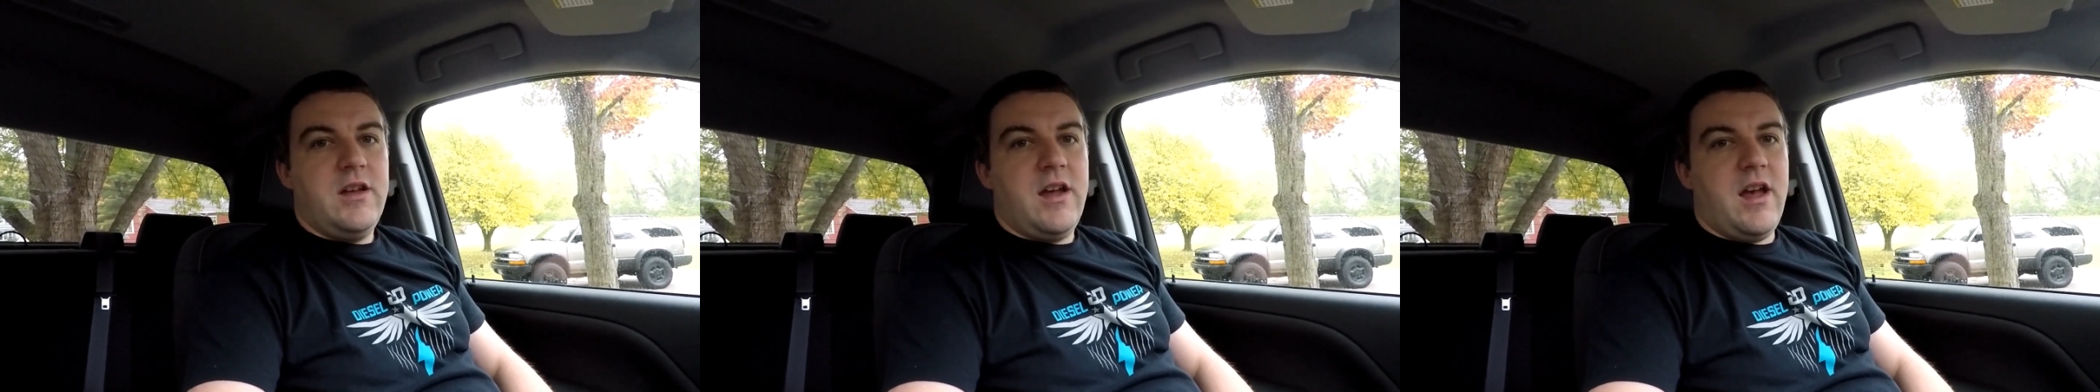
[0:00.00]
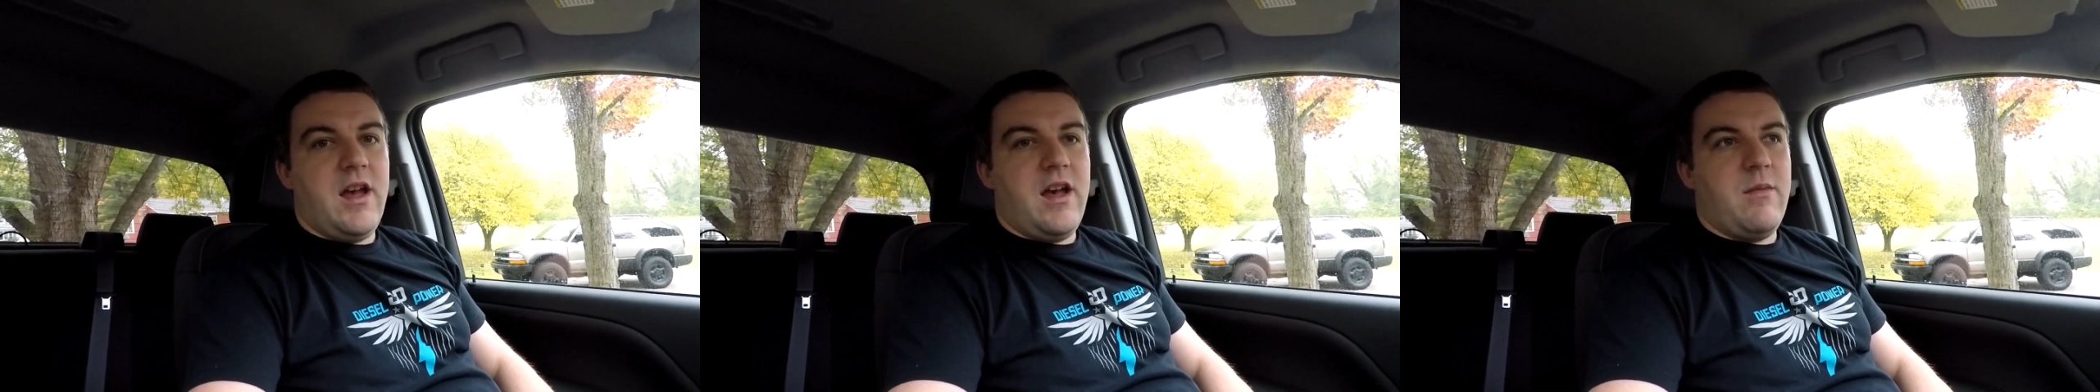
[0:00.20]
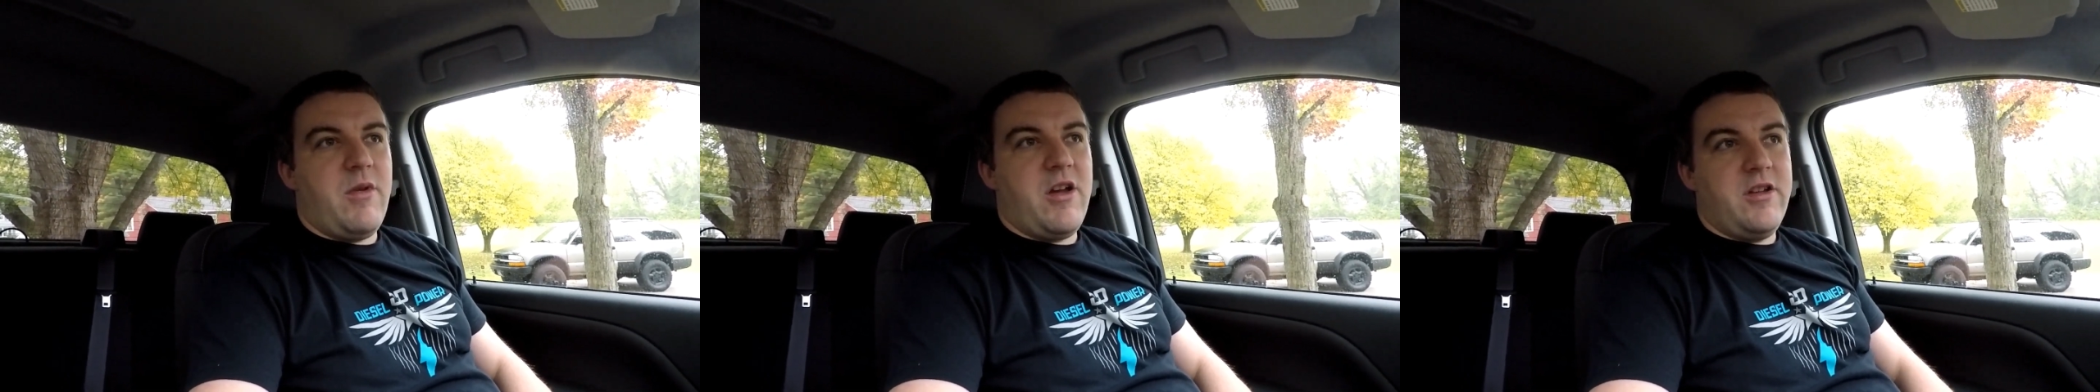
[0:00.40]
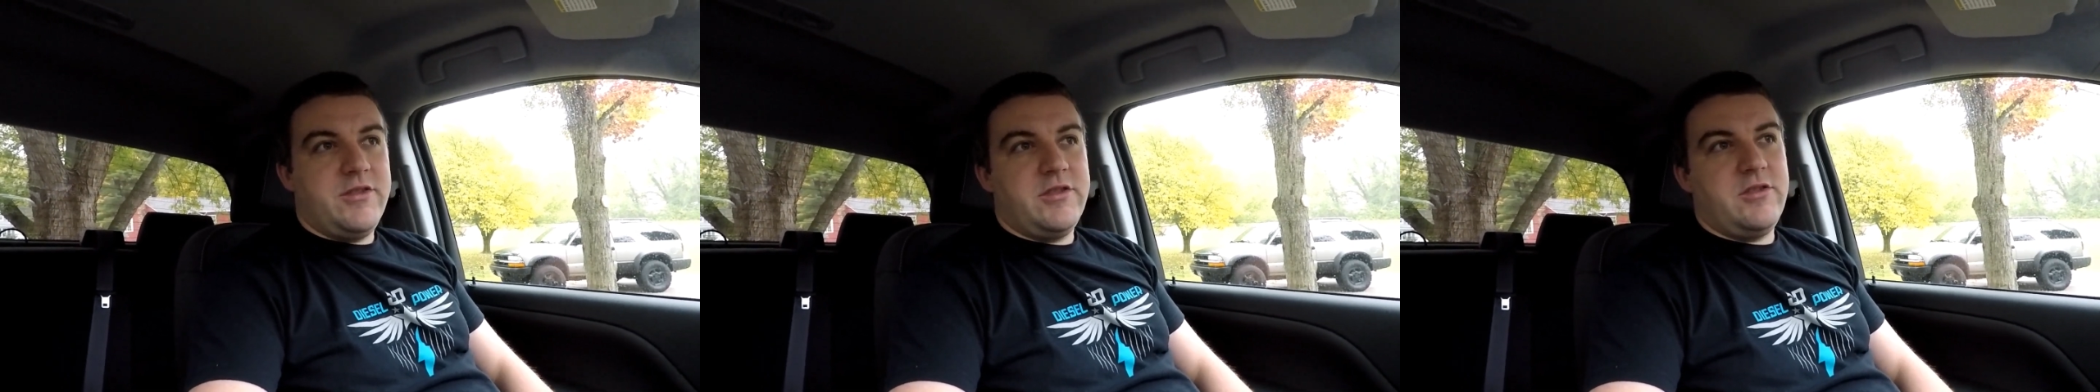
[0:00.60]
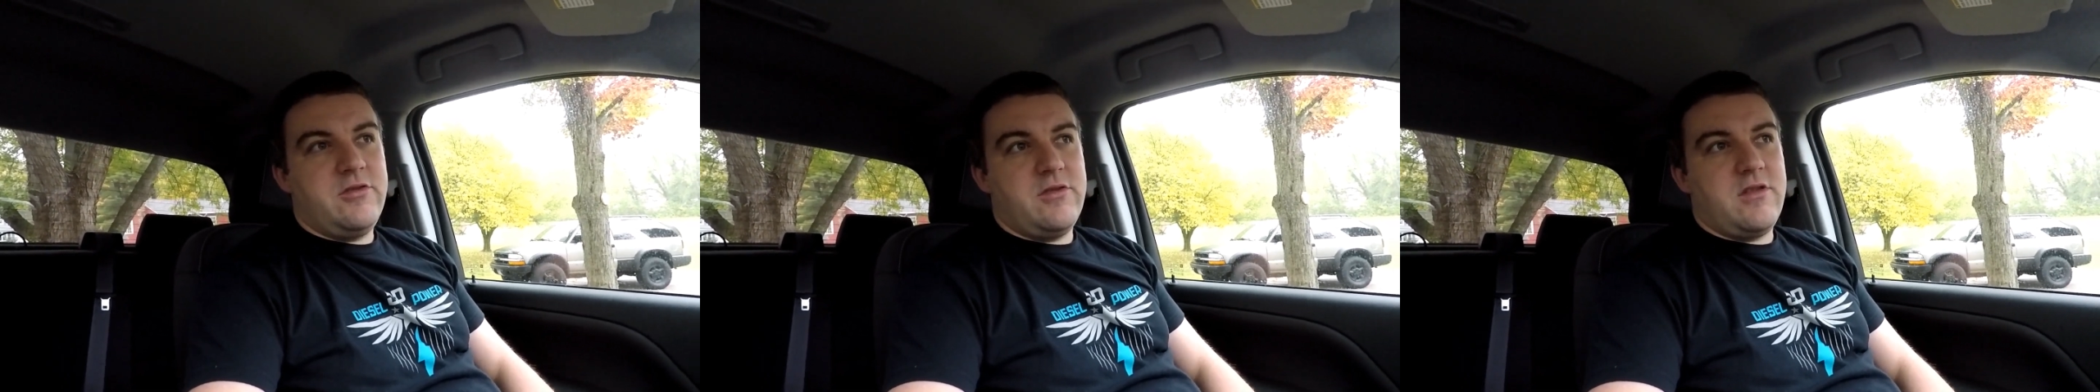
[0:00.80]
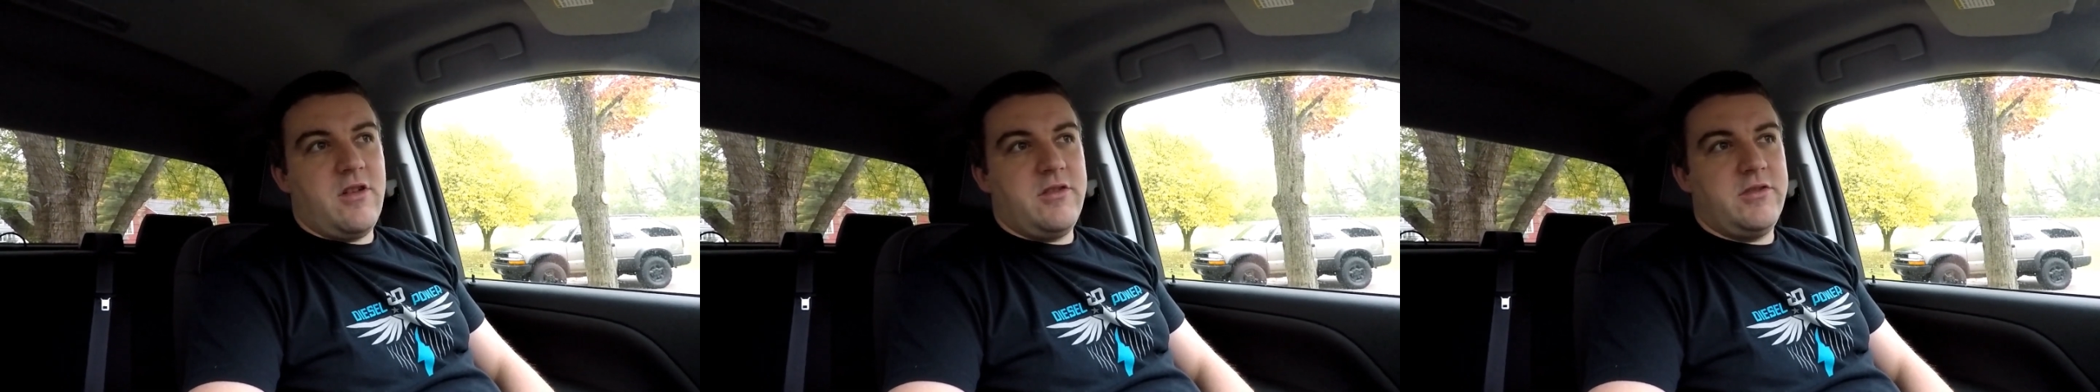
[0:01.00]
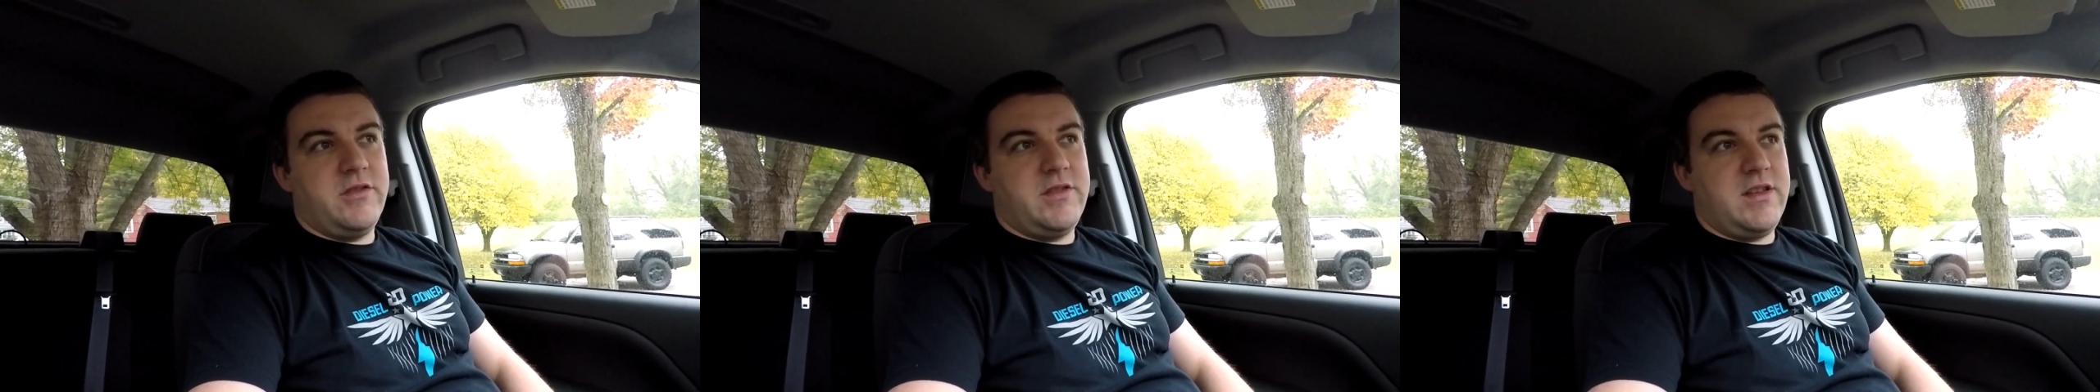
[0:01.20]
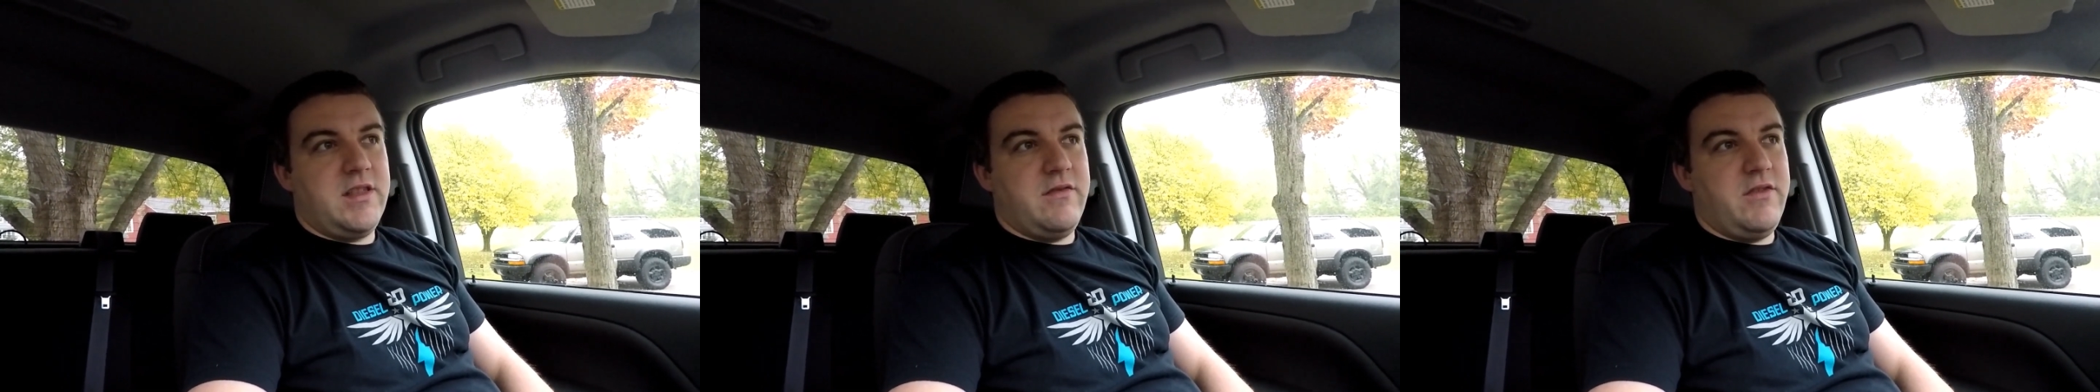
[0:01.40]
You can also
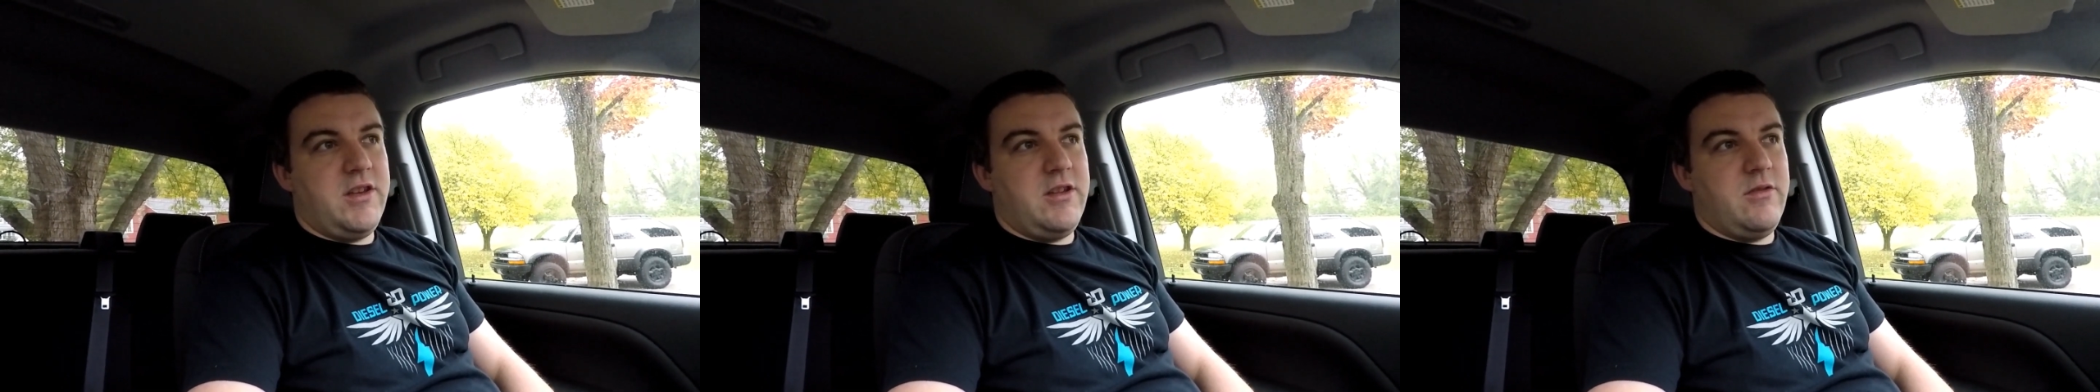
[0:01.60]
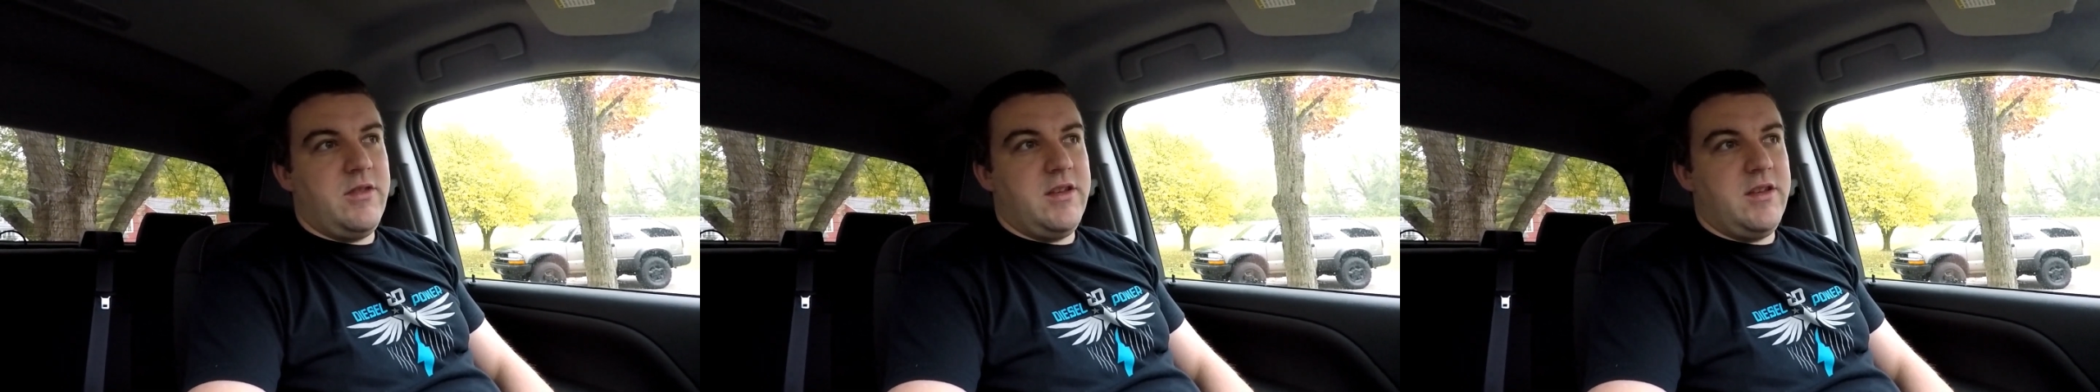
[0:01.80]
see in the video